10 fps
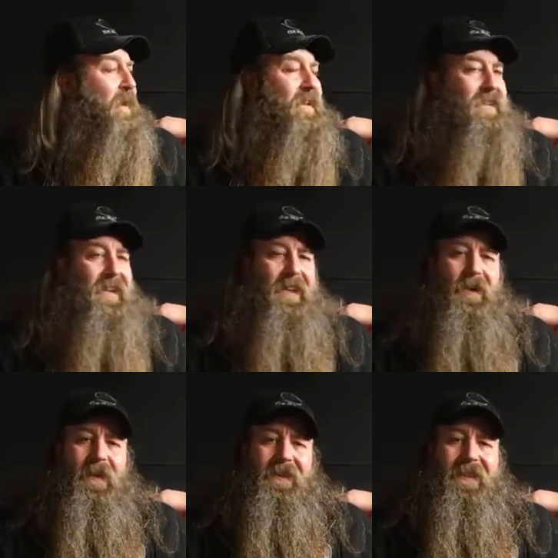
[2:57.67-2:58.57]
But I was like, you know
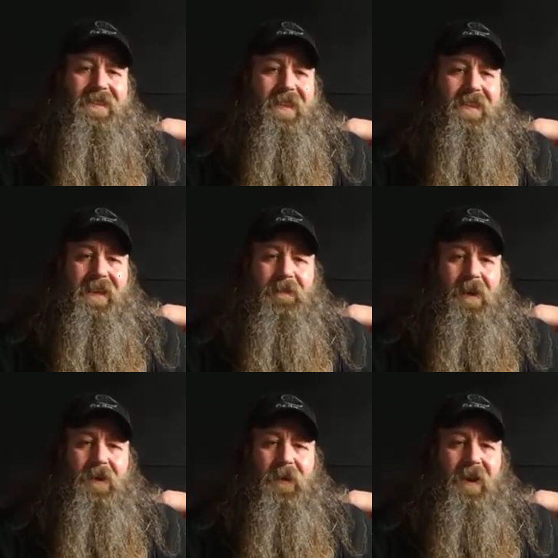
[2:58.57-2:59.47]
what? That's nothing
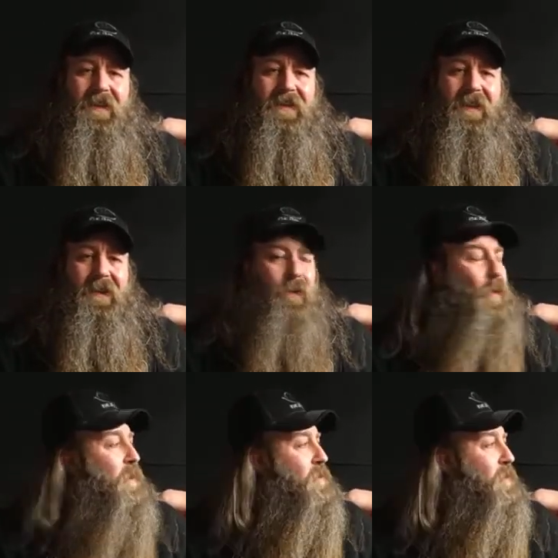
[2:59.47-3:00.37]
compared to what I see at a
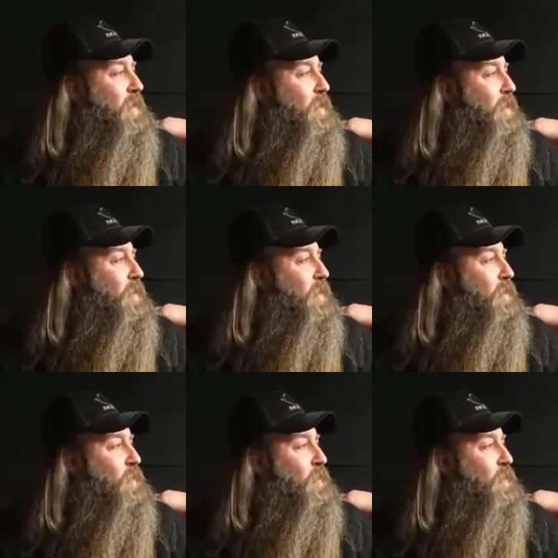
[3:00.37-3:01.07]
Gwar show or a